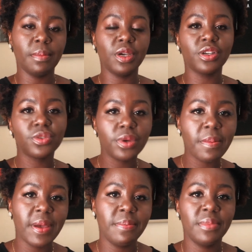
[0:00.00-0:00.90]
Because
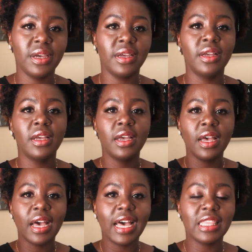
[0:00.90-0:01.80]
remember,
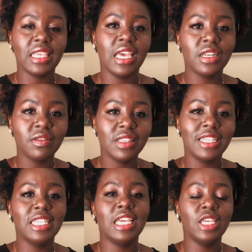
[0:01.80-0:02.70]
at the end of
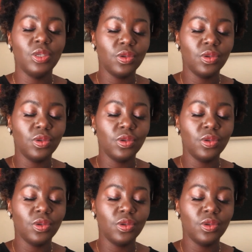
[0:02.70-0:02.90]
the day,